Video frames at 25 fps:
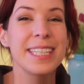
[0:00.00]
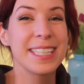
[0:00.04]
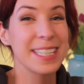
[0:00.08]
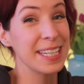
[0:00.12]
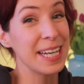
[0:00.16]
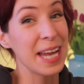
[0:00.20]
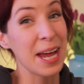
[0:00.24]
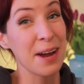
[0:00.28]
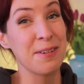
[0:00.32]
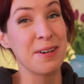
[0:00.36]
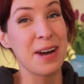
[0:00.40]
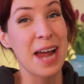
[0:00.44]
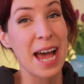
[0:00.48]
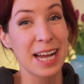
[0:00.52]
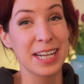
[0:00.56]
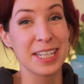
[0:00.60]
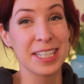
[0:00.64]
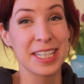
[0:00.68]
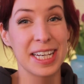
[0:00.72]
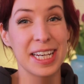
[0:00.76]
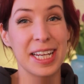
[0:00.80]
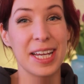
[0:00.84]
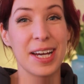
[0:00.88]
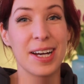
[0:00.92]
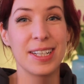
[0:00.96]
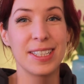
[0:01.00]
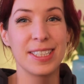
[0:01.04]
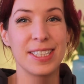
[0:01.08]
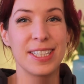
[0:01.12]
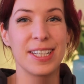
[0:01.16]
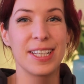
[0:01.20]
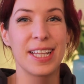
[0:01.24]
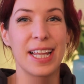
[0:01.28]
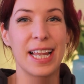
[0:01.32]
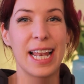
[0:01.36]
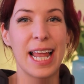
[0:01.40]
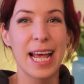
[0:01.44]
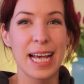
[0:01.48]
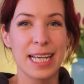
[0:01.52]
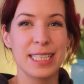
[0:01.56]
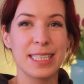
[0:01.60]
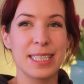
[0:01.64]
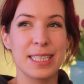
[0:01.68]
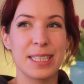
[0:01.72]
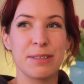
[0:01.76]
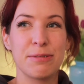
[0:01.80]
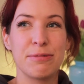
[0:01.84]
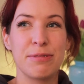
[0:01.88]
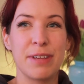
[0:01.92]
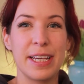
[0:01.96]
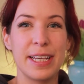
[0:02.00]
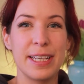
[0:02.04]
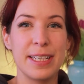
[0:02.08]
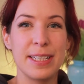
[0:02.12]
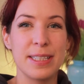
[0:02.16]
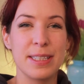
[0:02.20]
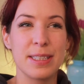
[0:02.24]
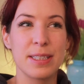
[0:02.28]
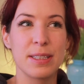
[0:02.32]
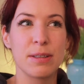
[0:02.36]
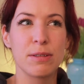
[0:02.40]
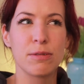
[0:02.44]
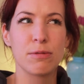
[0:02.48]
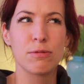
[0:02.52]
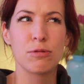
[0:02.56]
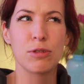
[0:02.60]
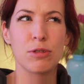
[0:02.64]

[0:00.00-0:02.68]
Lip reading: So now we're actually on to the last phase